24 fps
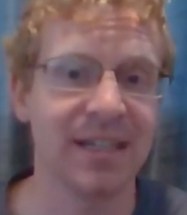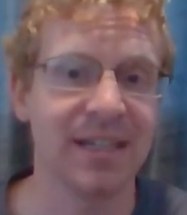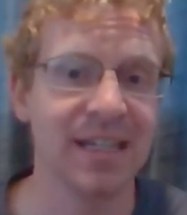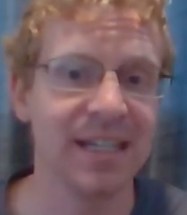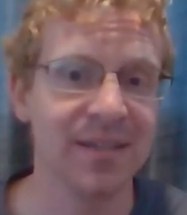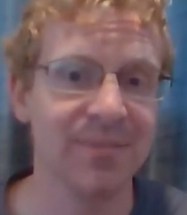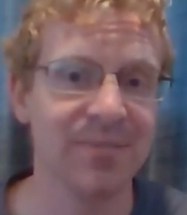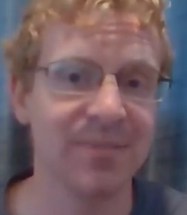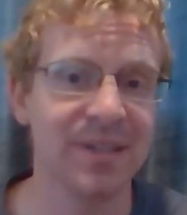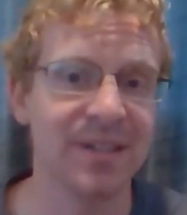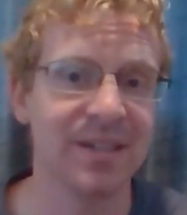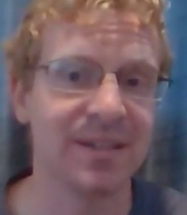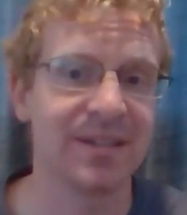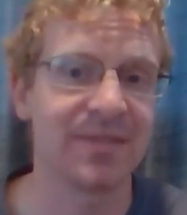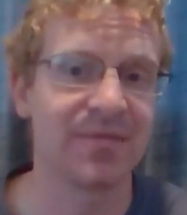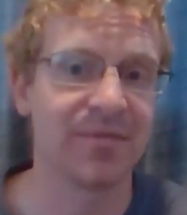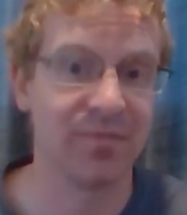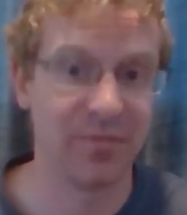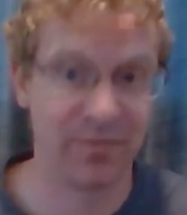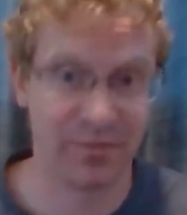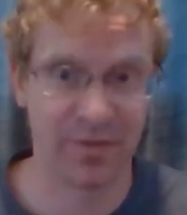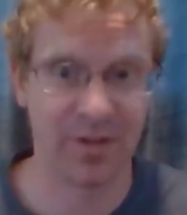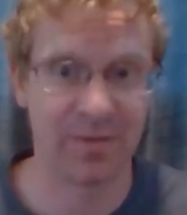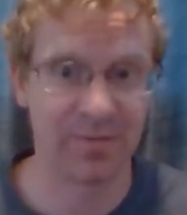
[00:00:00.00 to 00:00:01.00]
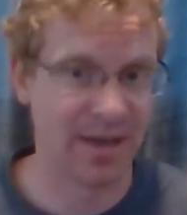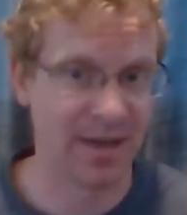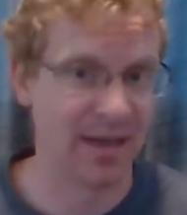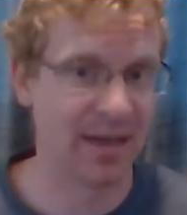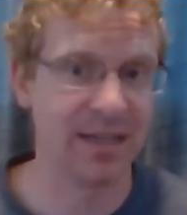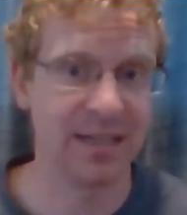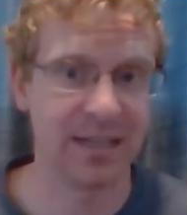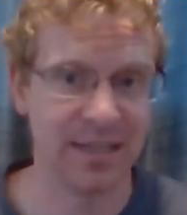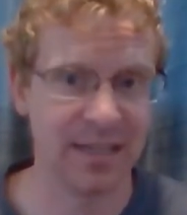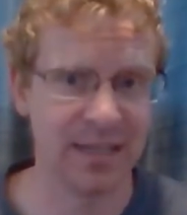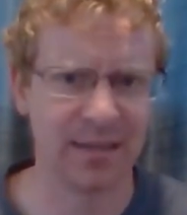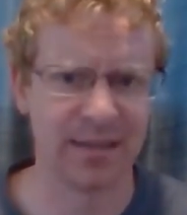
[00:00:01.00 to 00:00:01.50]
It seems,
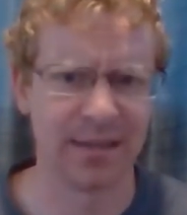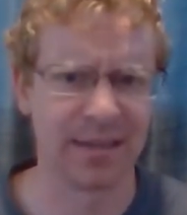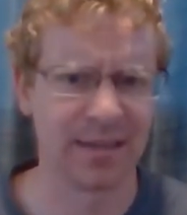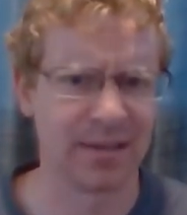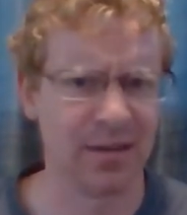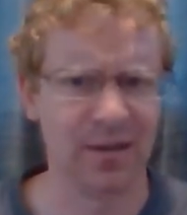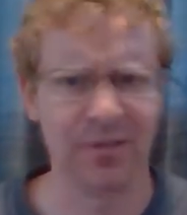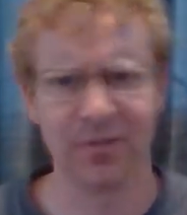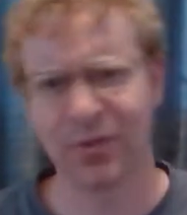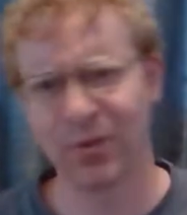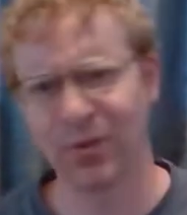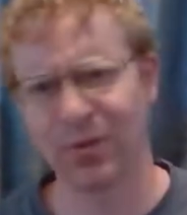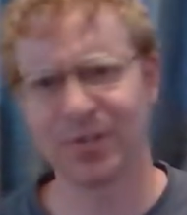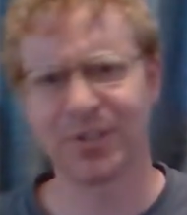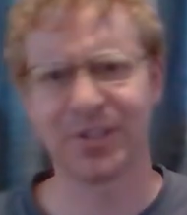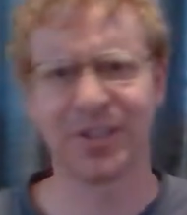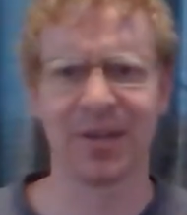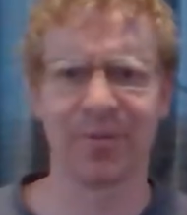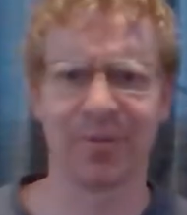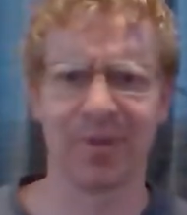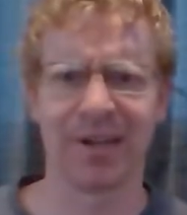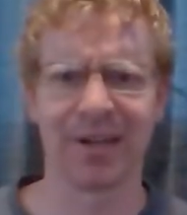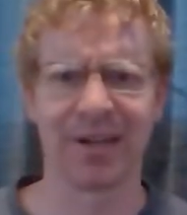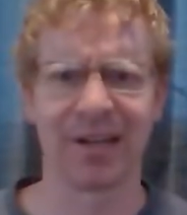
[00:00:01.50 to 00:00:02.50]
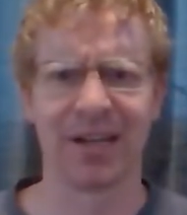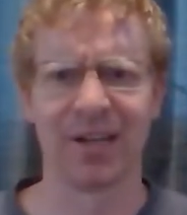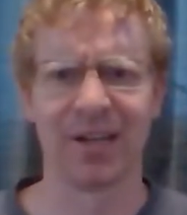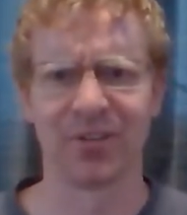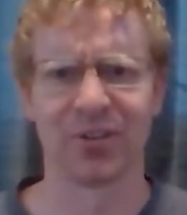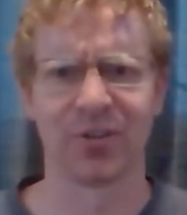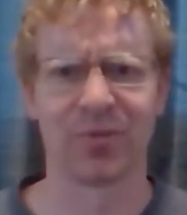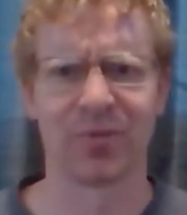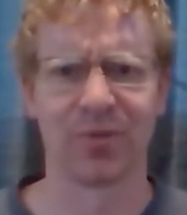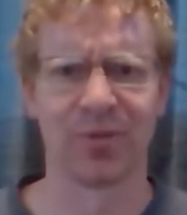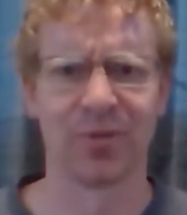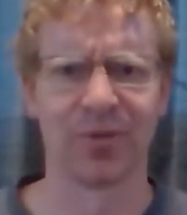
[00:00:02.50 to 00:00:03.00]
from hindsight, like, of course they were
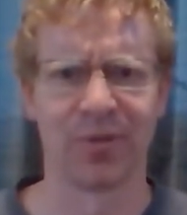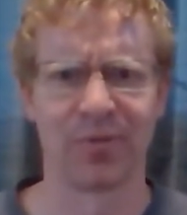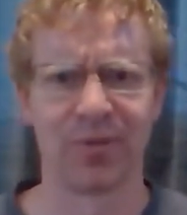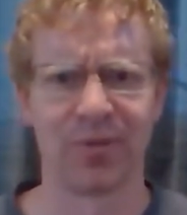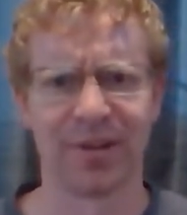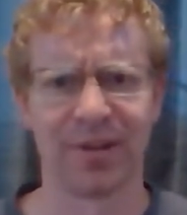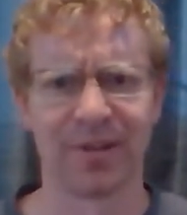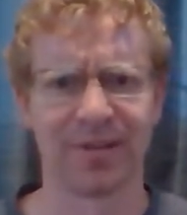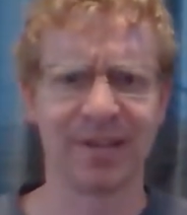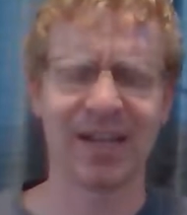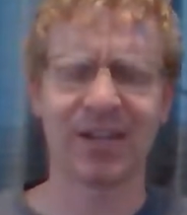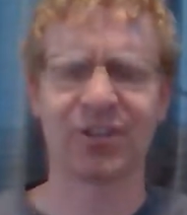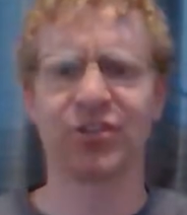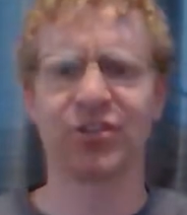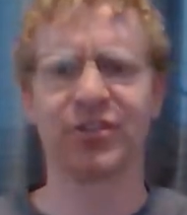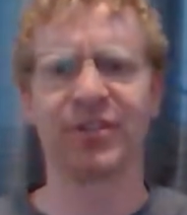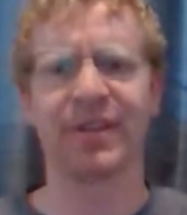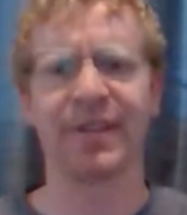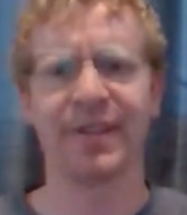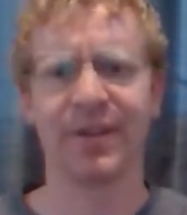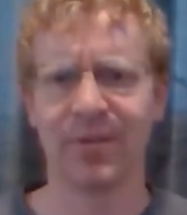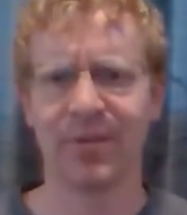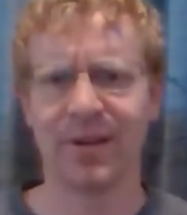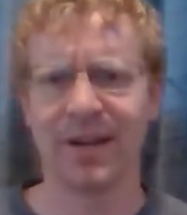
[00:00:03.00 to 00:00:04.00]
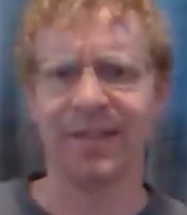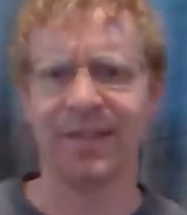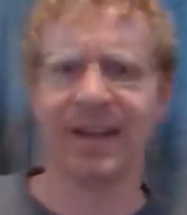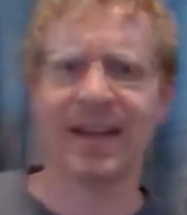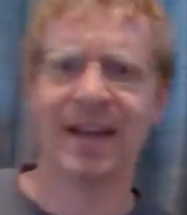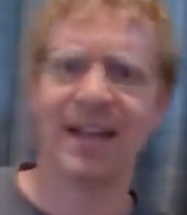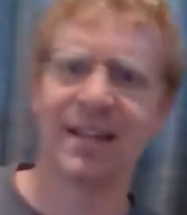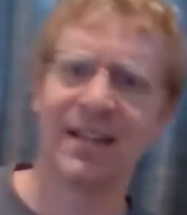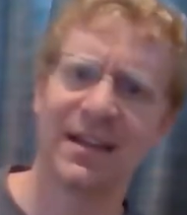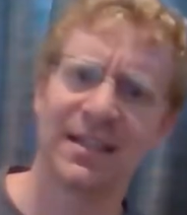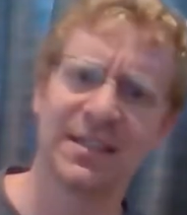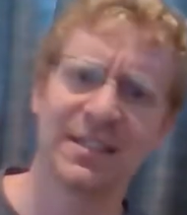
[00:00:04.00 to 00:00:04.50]
going to enter World War I. Naturally, they
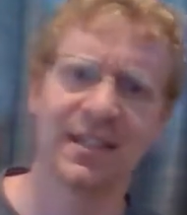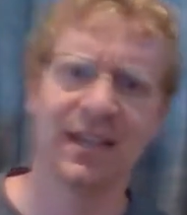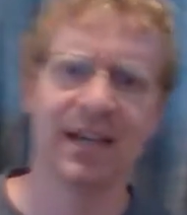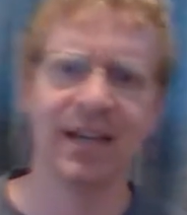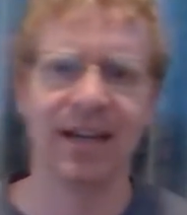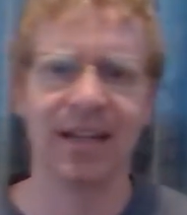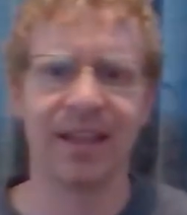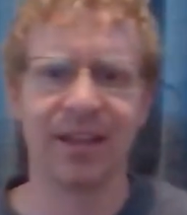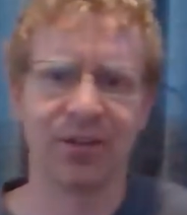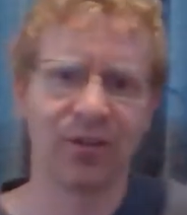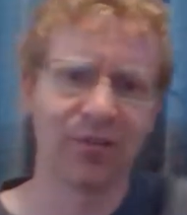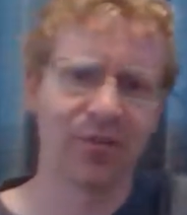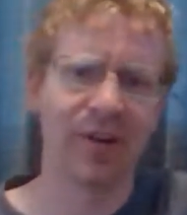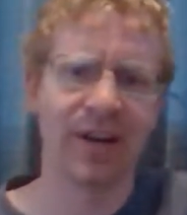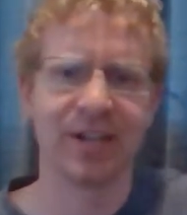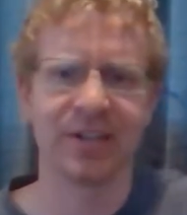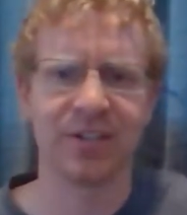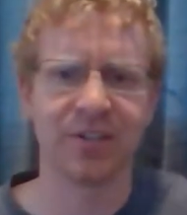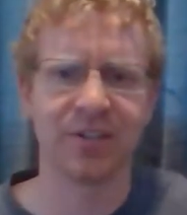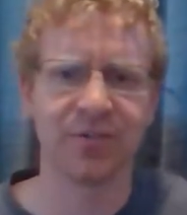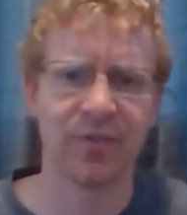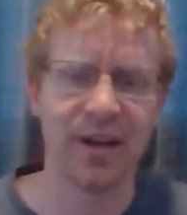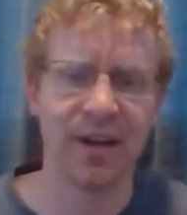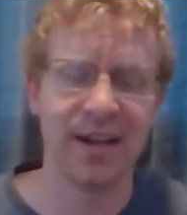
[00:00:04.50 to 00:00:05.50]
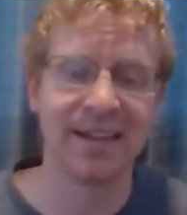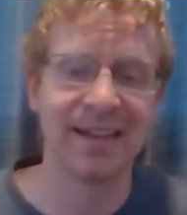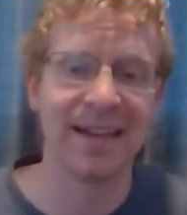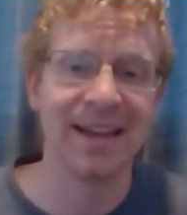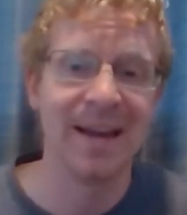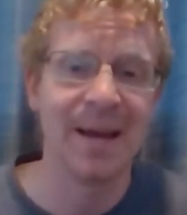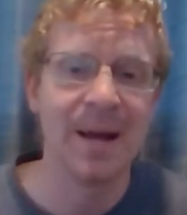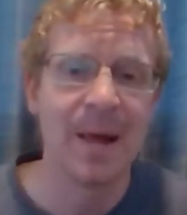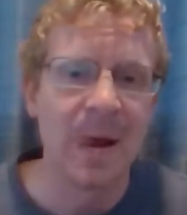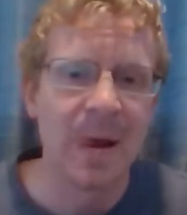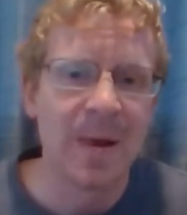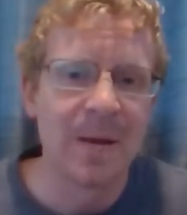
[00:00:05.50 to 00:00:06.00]
were on the Allies' side. They were France's
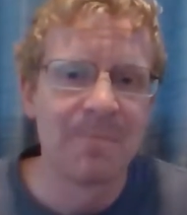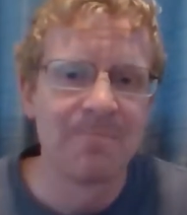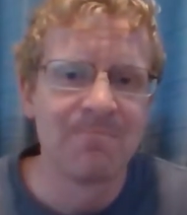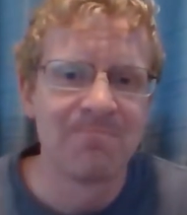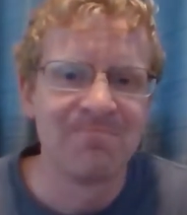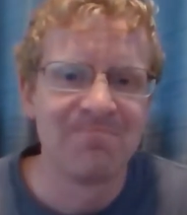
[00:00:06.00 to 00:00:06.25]
friend.